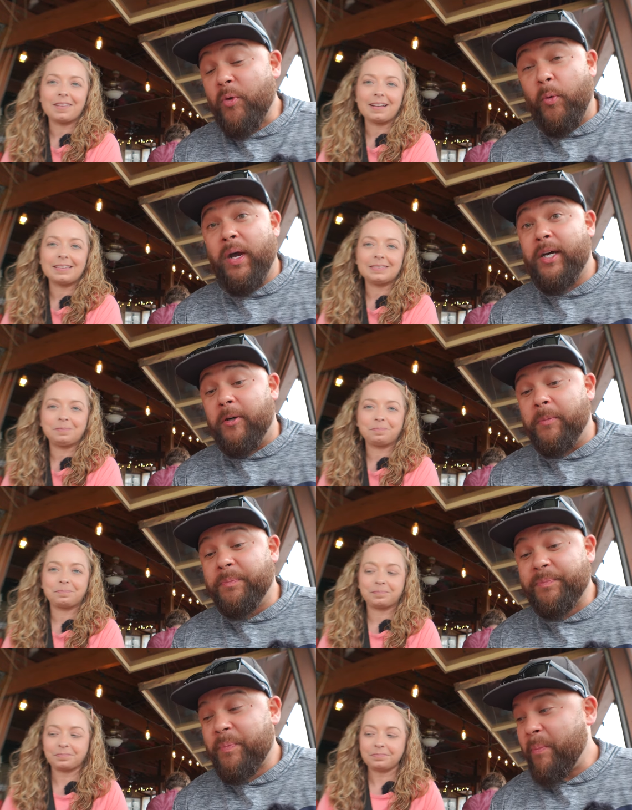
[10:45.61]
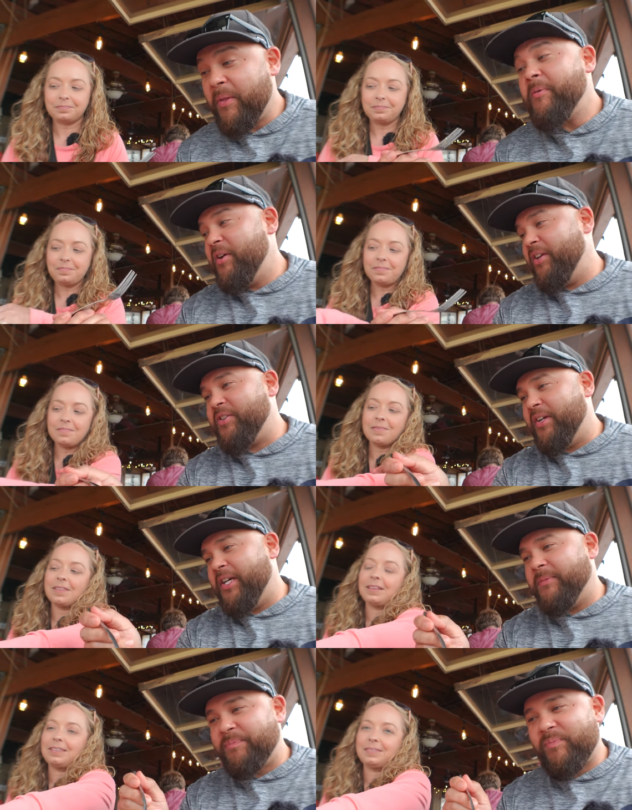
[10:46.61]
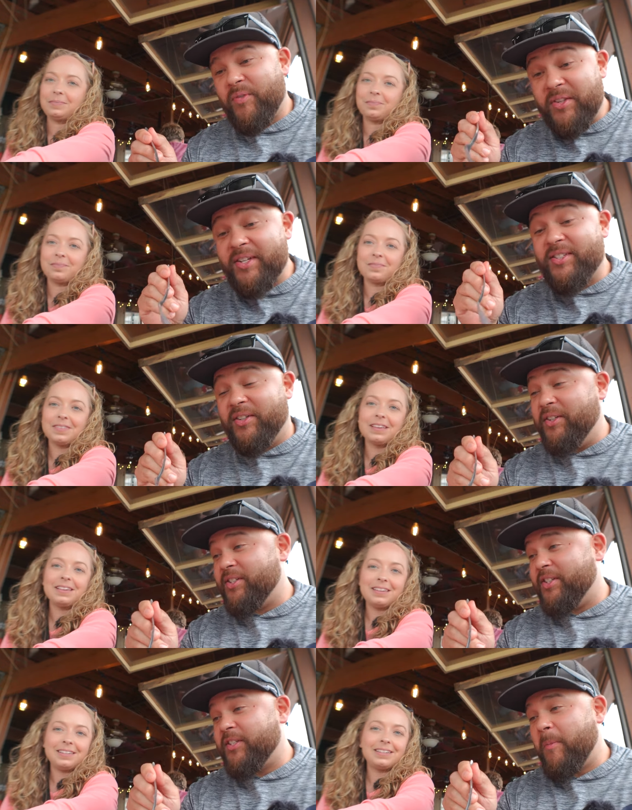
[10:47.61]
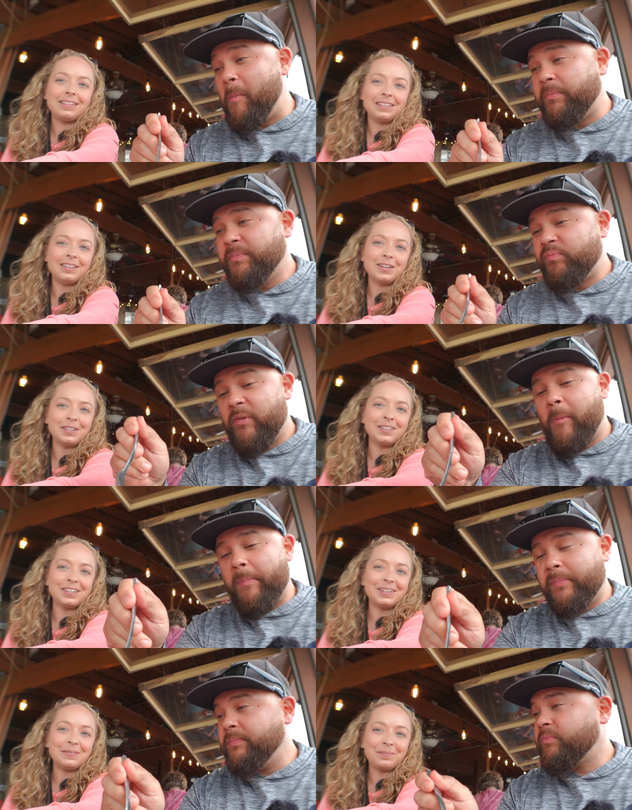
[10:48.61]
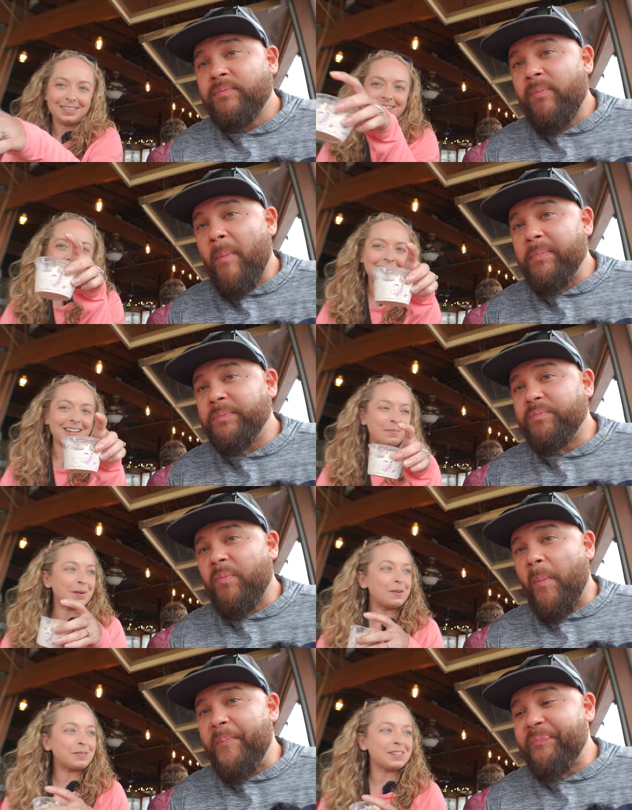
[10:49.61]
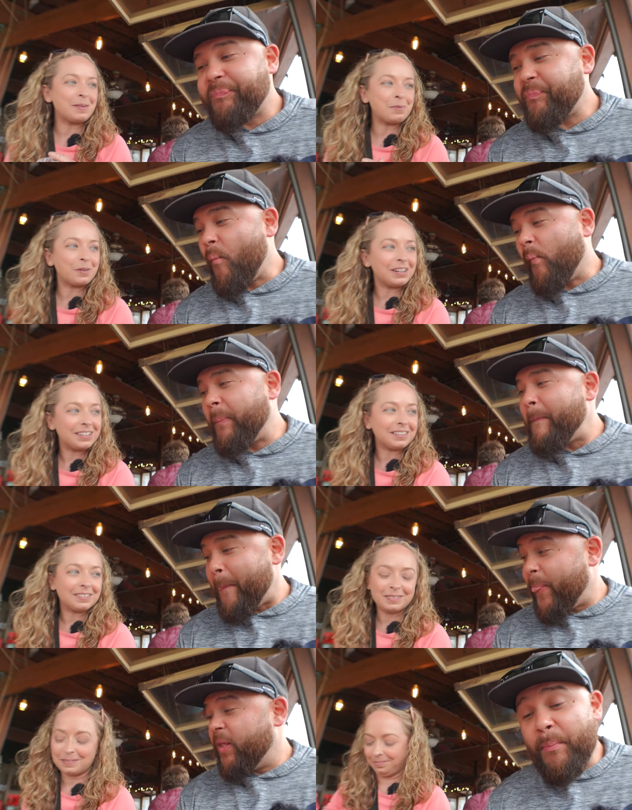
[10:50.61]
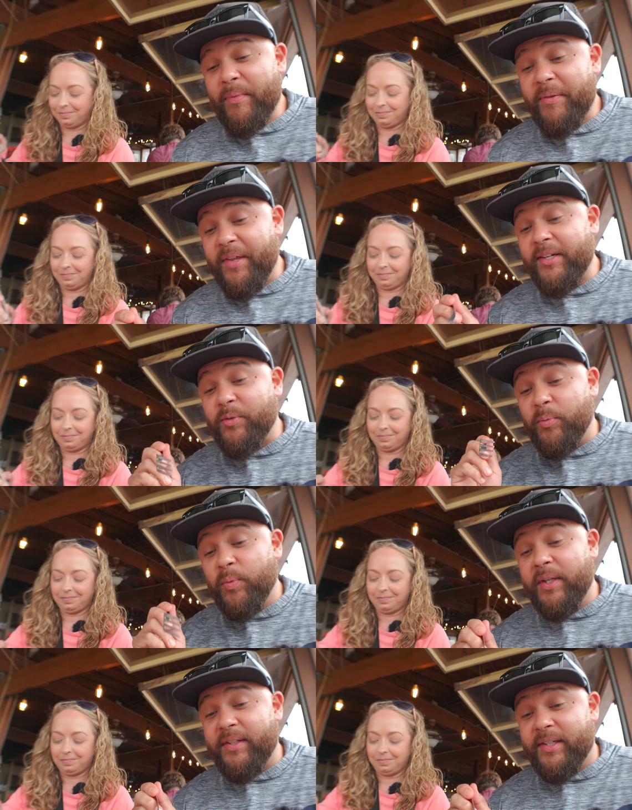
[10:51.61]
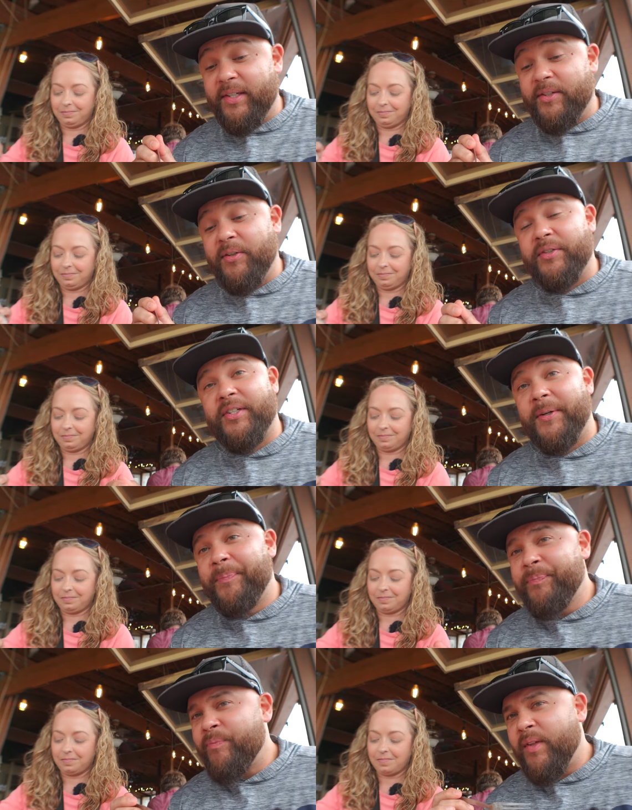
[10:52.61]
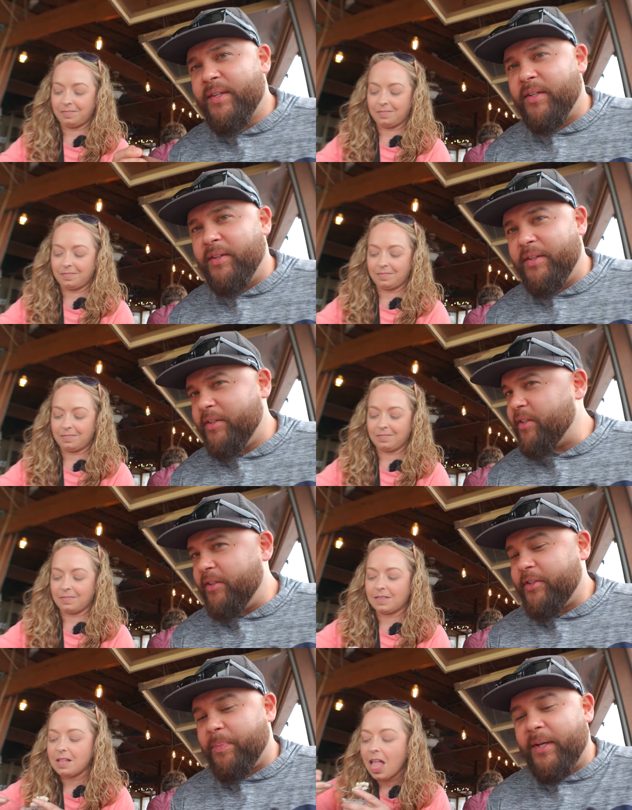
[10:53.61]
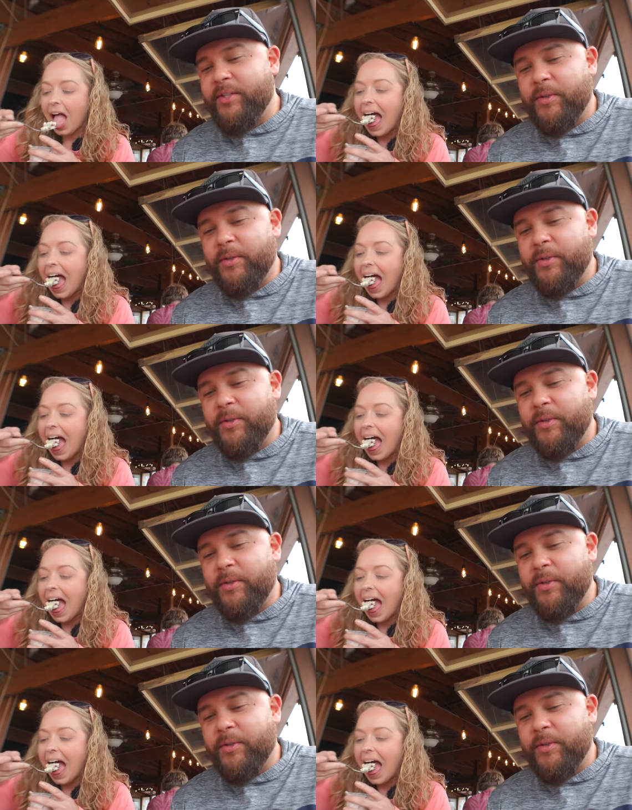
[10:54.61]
Speaker 1: Wow. You gotta try that. That's delicious.
Speaker 2: Luckily, I got my own sample right here.
Speaker 1: That's really good coleslaw. It's a there's a little spice